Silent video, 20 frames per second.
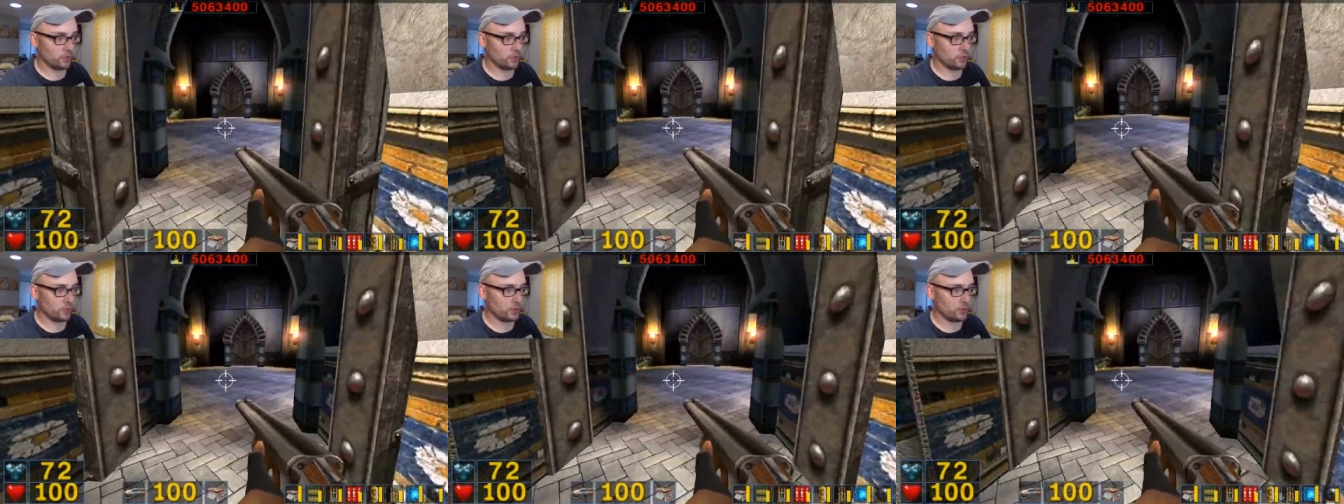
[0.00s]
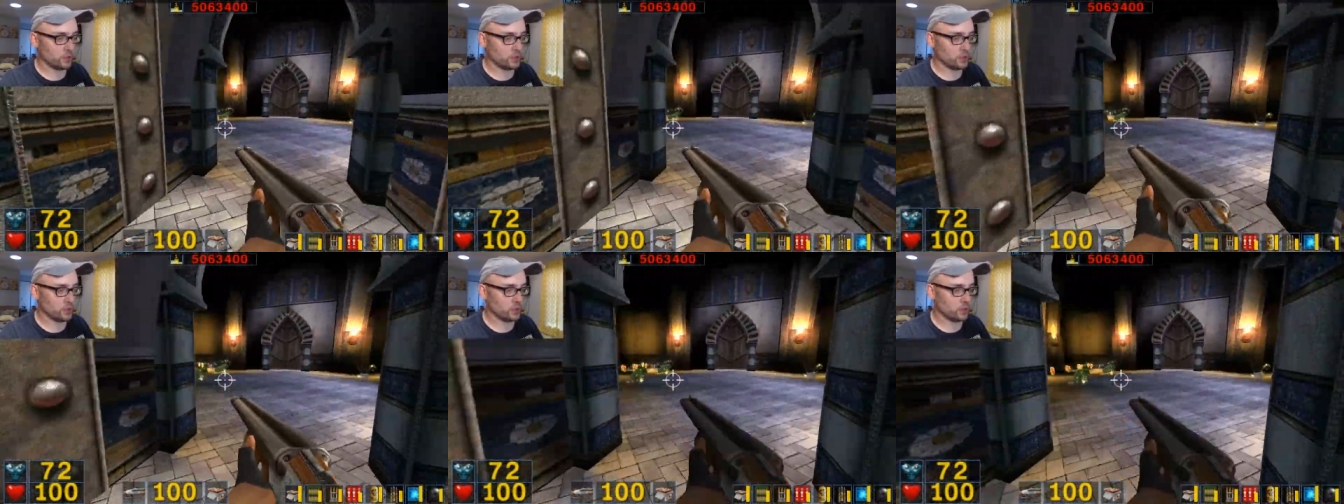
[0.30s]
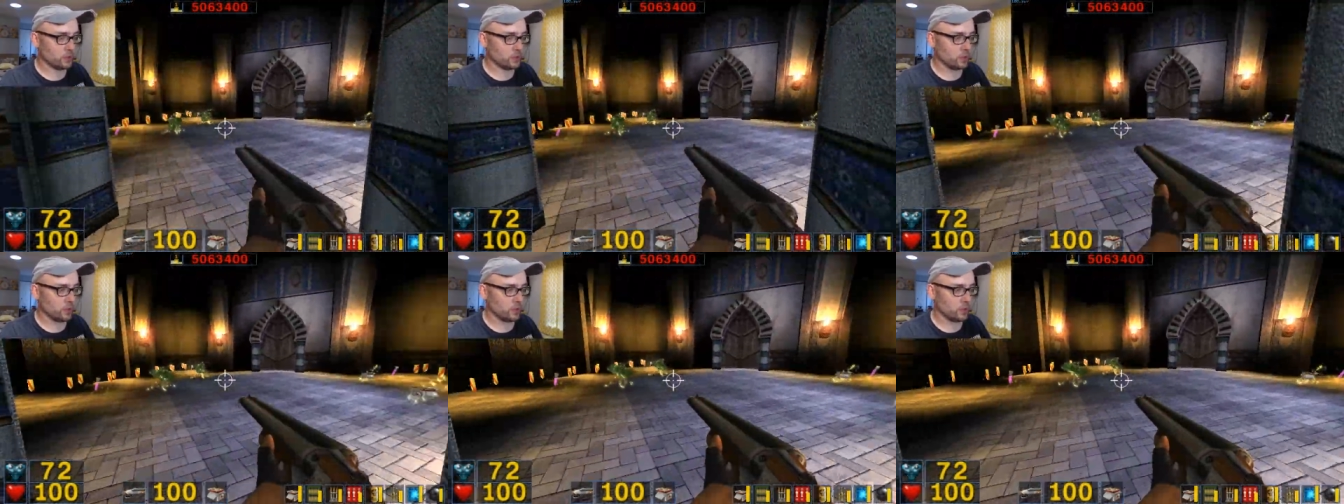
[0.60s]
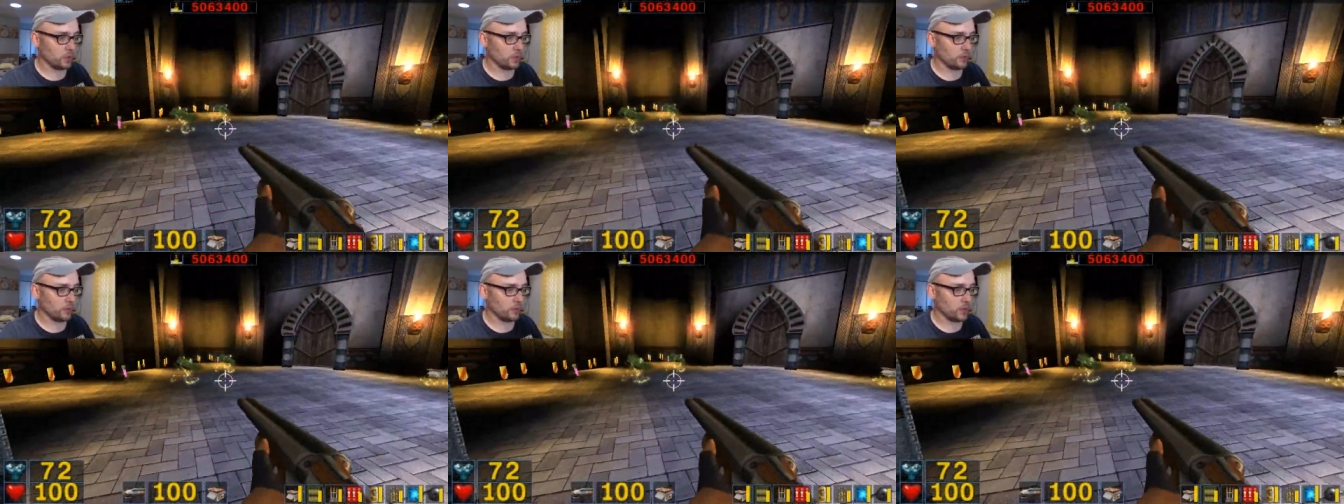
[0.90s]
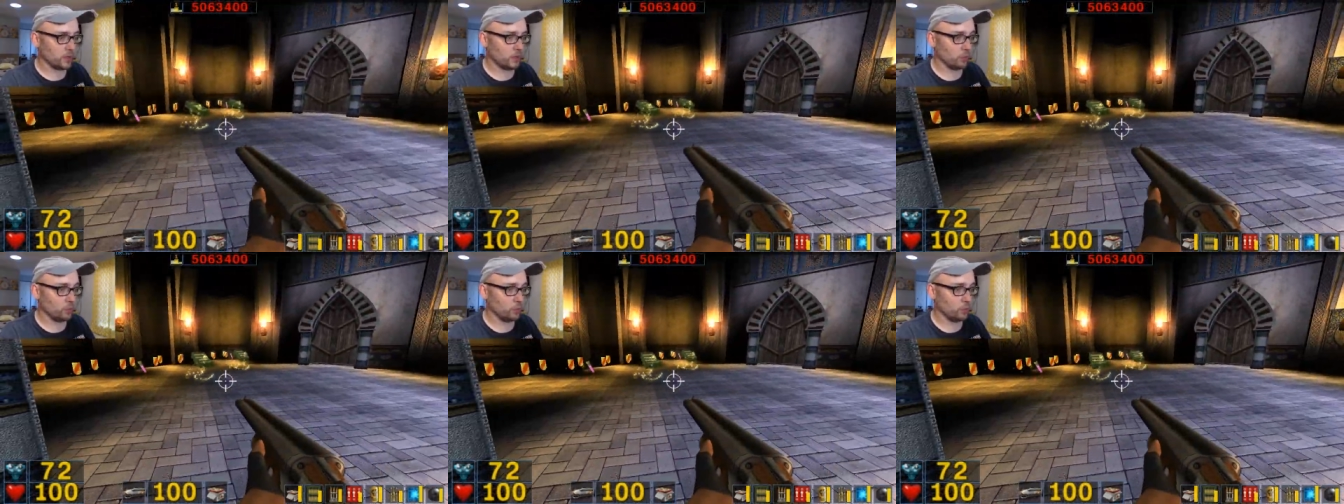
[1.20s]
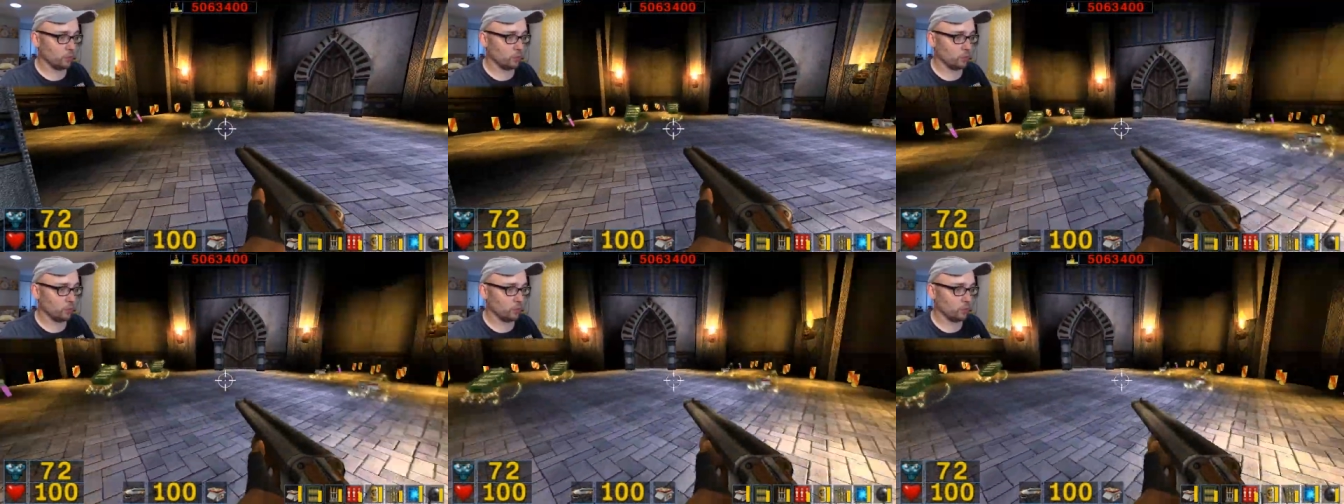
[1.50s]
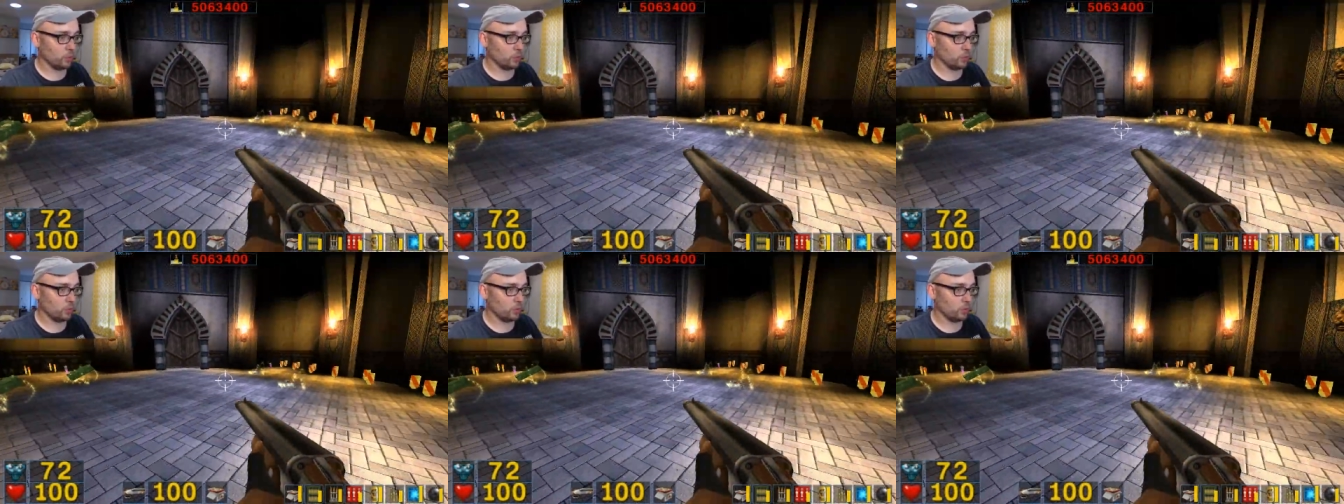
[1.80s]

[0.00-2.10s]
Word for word: for us at the beginning of the... Ooh.